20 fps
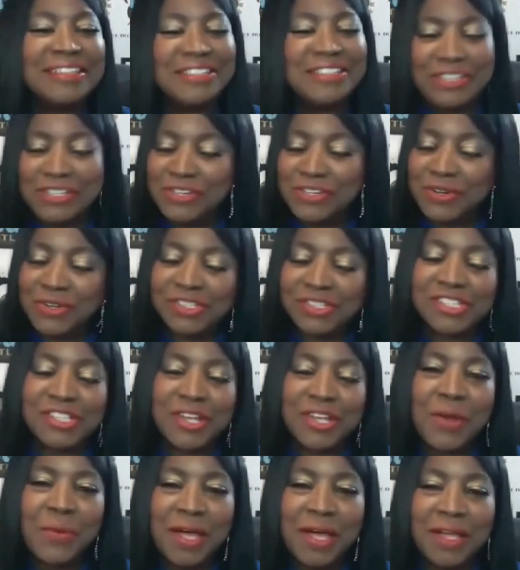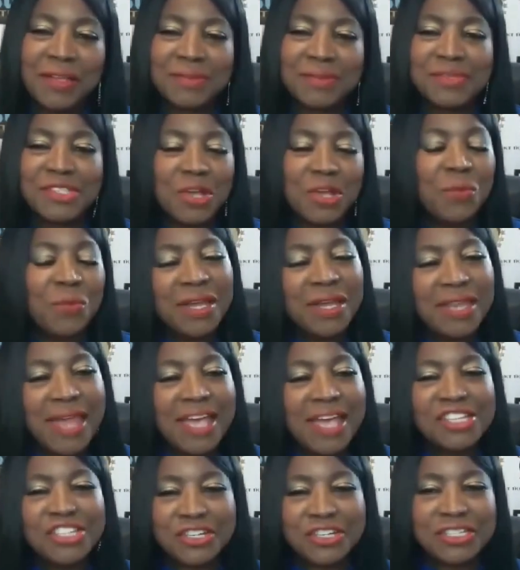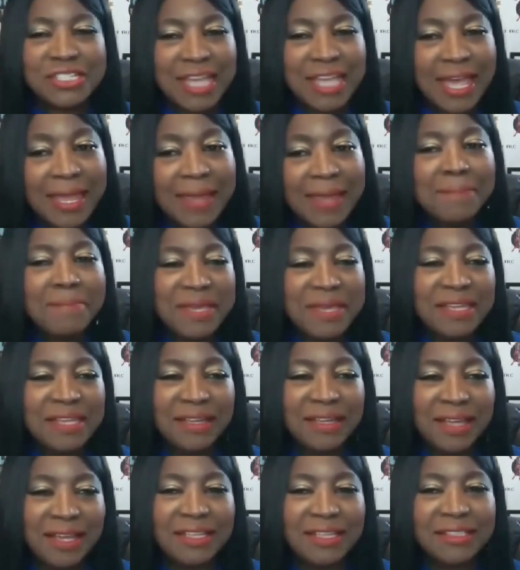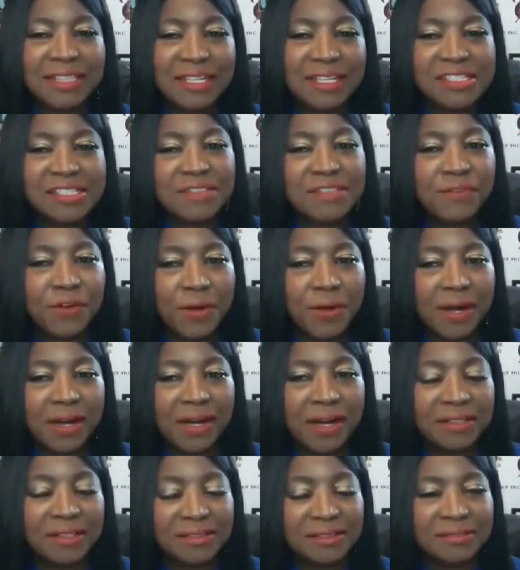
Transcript: You're so welcome. So what has your day been like thus far?